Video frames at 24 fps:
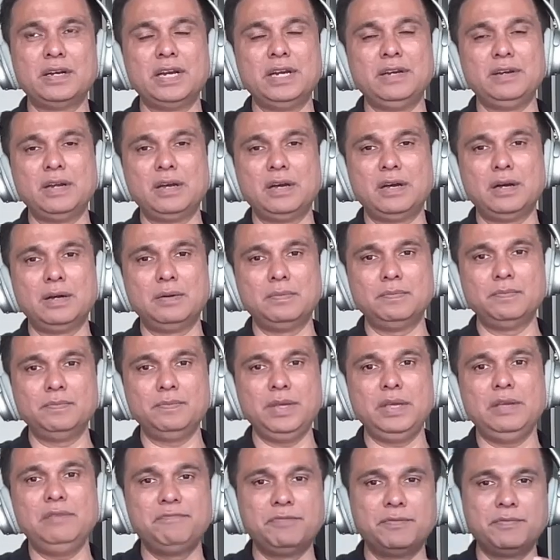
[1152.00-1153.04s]
right?
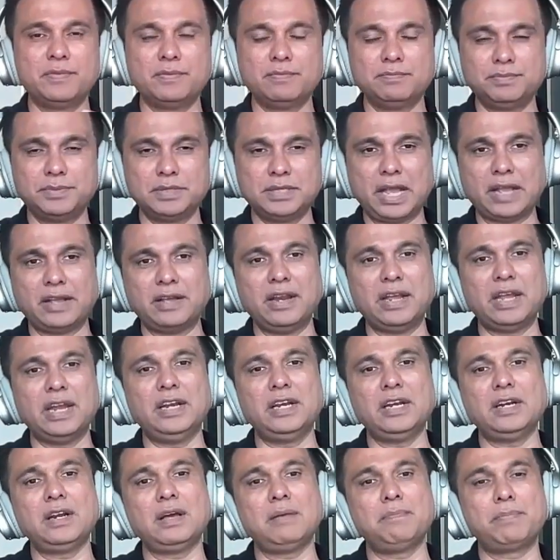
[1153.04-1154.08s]
We
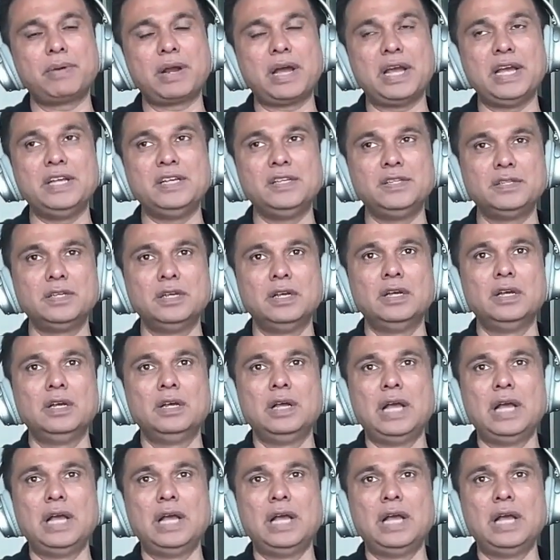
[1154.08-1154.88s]
segregated our price